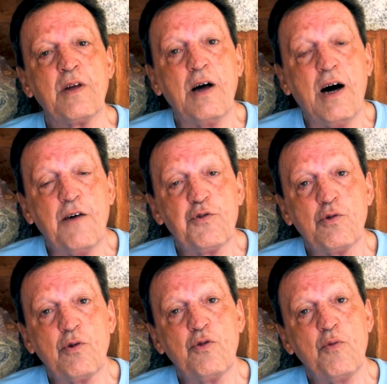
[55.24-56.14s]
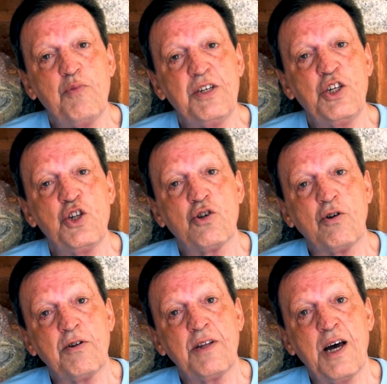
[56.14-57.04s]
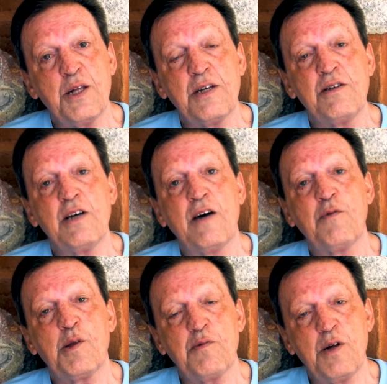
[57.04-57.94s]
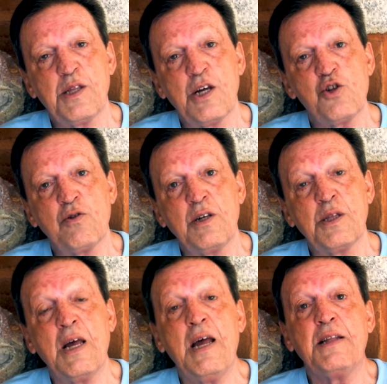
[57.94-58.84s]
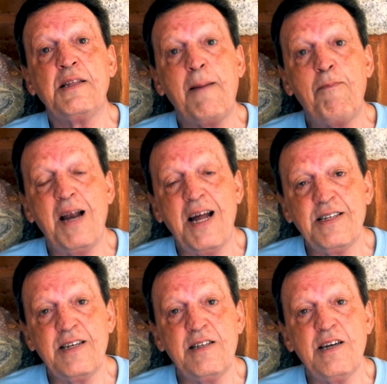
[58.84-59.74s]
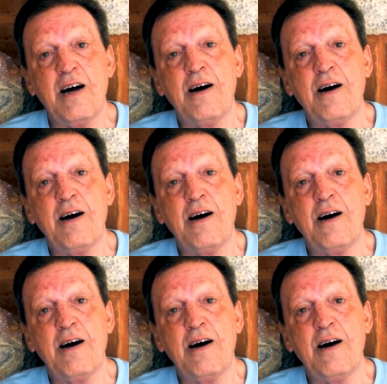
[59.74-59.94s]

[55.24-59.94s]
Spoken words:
after all, the British colonized India for 3 centuries. They bled India.